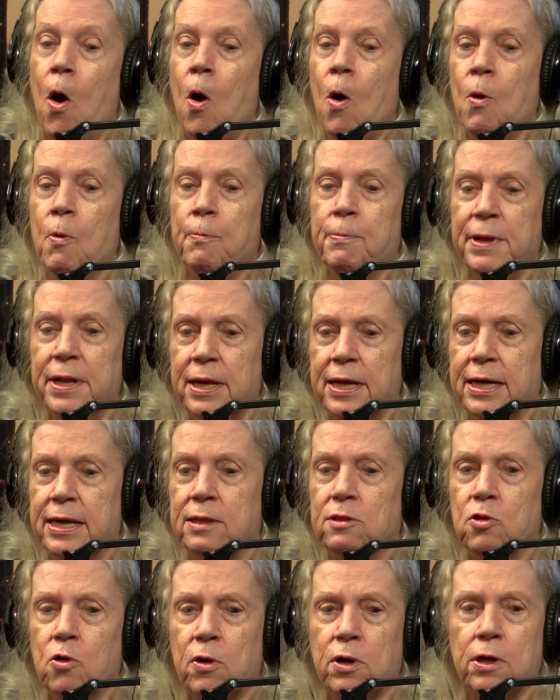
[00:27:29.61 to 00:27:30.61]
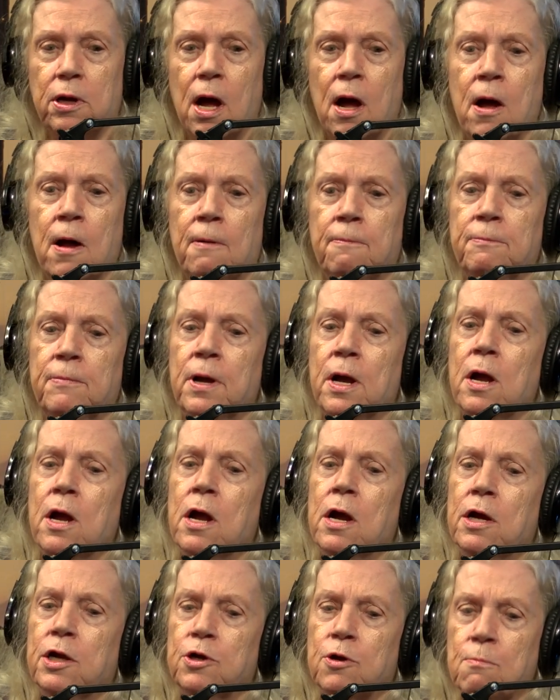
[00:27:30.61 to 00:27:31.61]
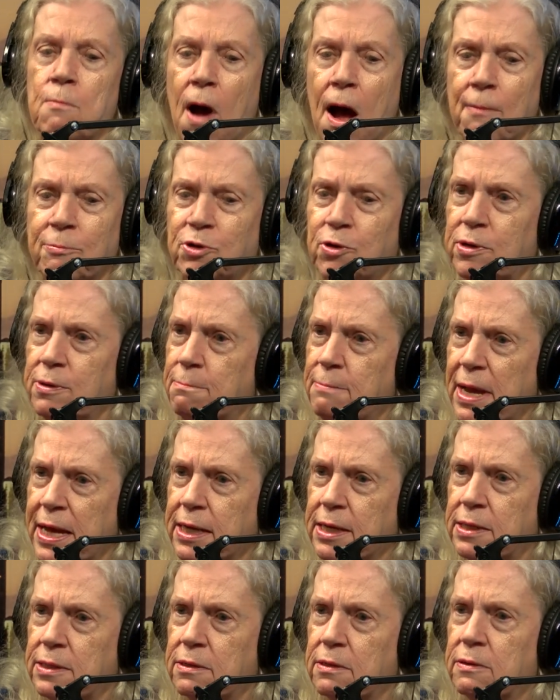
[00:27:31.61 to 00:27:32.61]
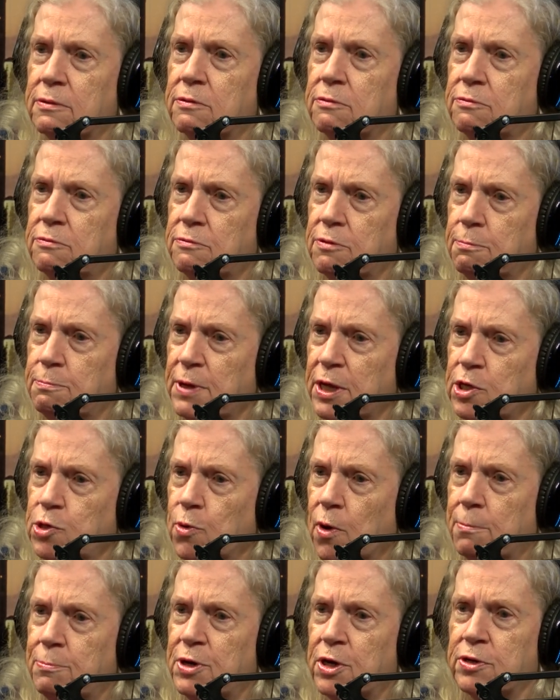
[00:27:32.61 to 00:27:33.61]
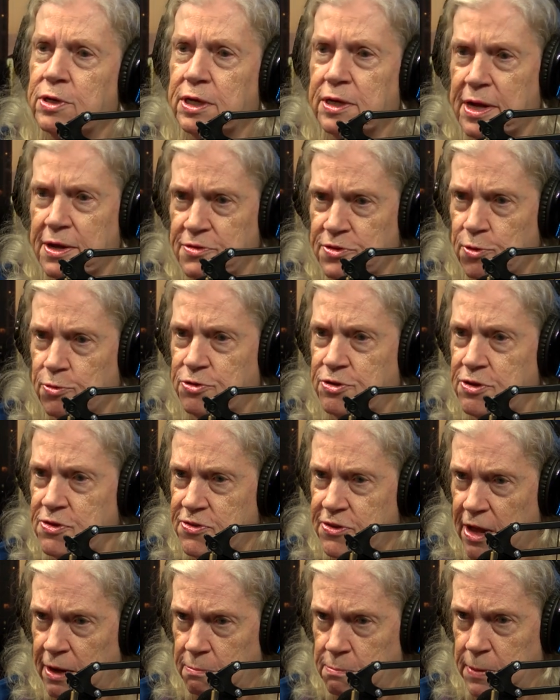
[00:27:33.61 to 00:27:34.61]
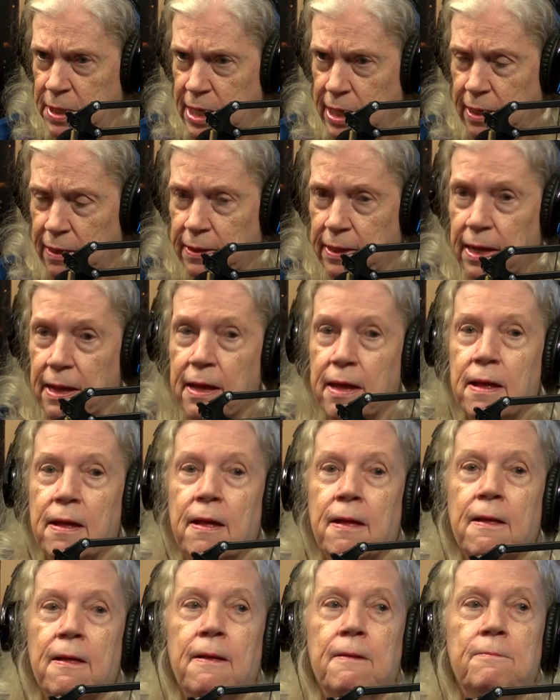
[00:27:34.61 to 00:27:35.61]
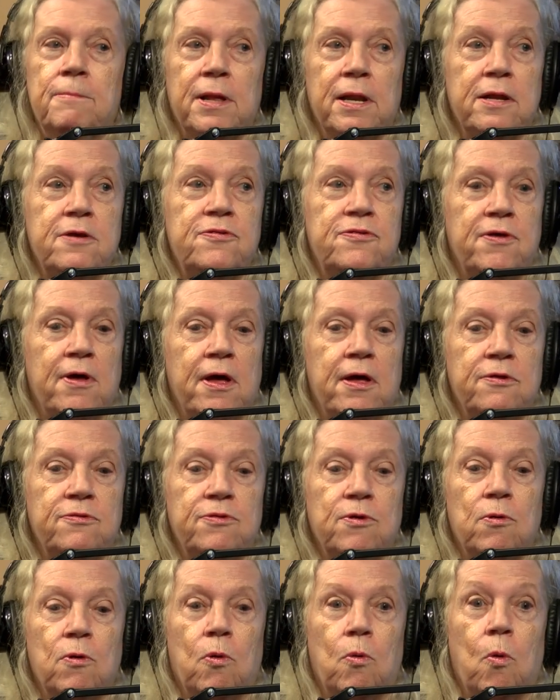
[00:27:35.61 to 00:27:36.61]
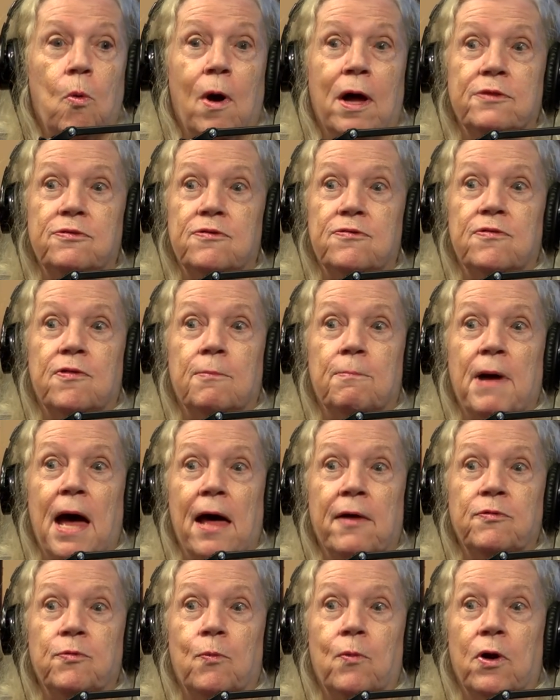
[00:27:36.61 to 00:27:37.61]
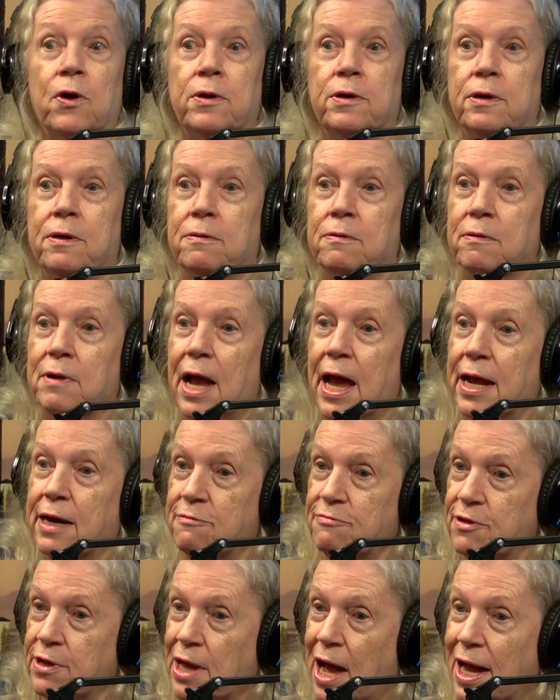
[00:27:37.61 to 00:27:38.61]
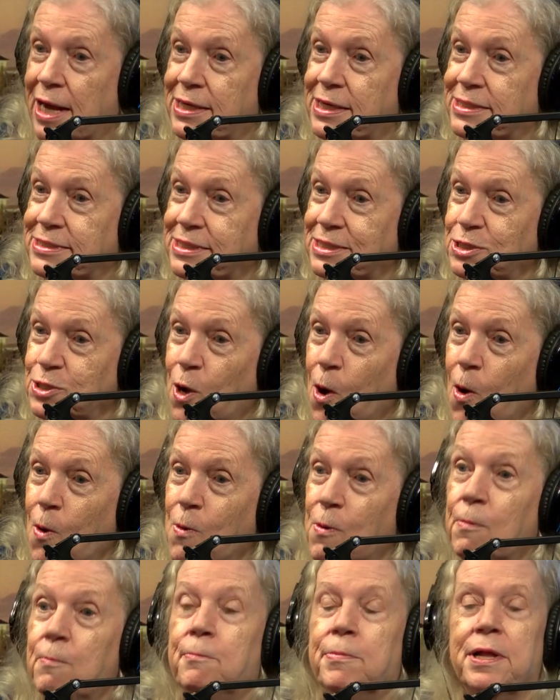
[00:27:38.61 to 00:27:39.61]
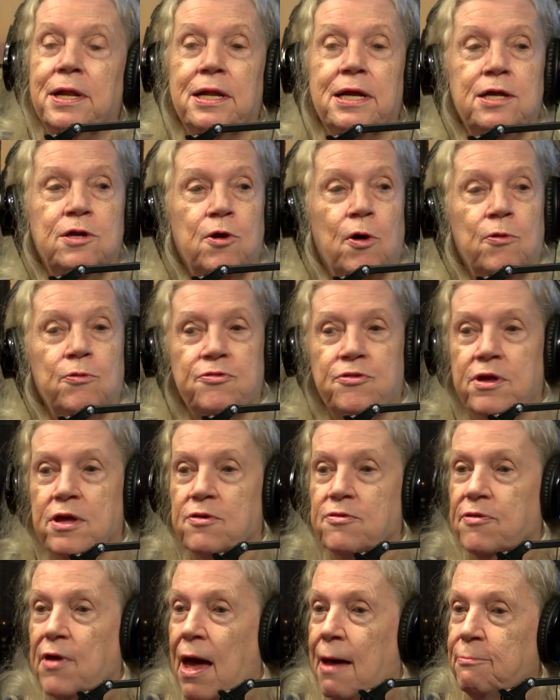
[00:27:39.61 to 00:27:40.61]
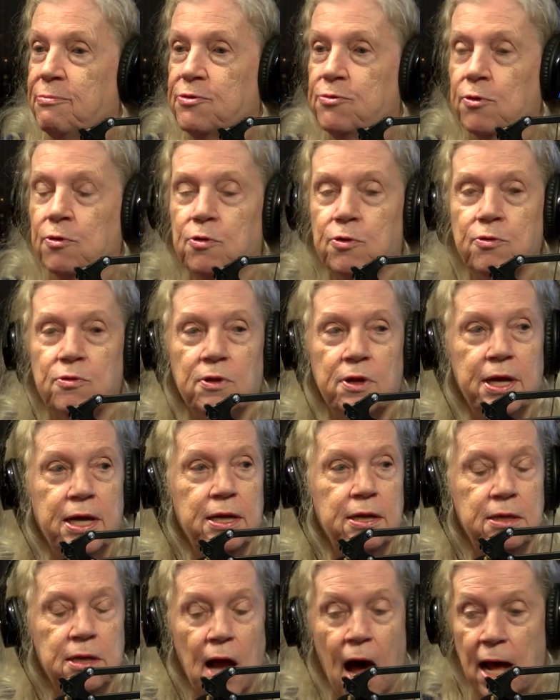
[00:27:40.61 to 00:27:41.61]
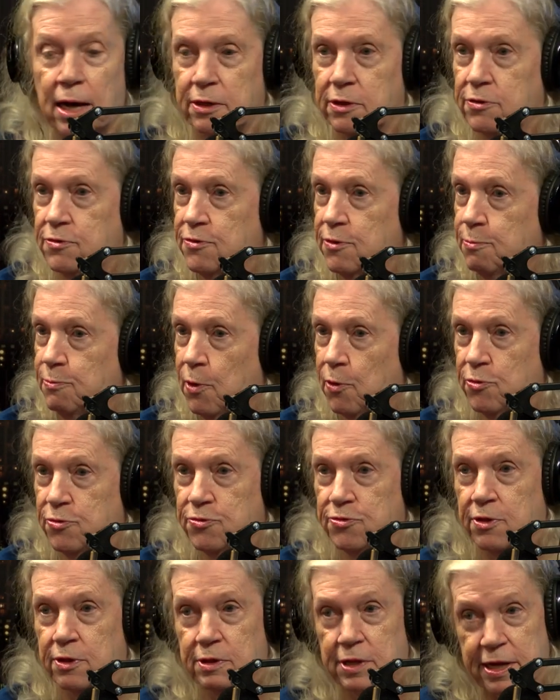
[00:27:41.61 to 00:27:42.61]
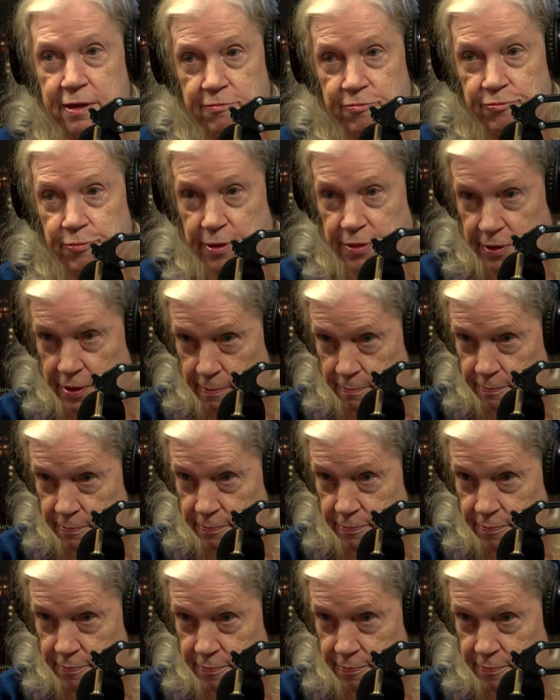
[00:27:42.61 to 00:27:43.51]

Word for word: "Oh, Billy, look, um, your mom couldn't make it to pick you up here today, so she sent me." Billy says, "What's the password?" And if the guy doesn't know, Billy knows he is absolutely not supposed to leave with him.